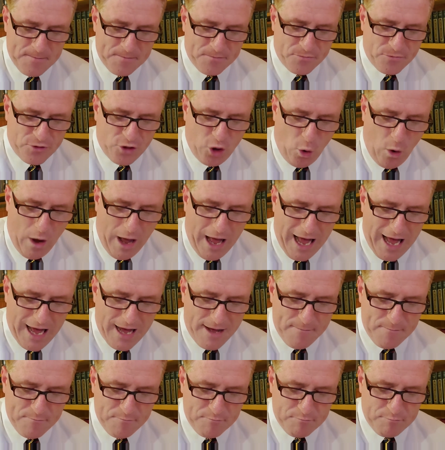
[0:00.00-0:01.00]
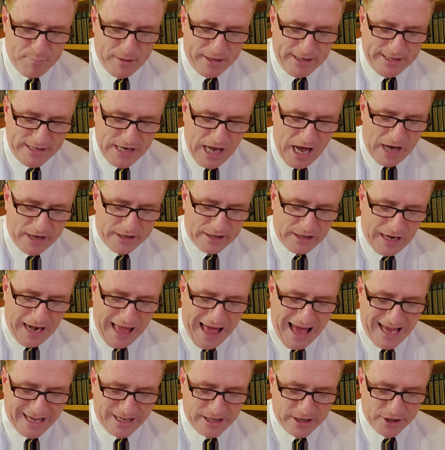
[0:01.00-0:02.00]
though I be not
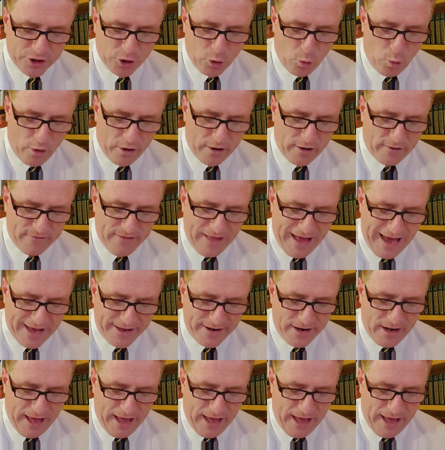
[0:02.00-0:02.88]
like unto one of thine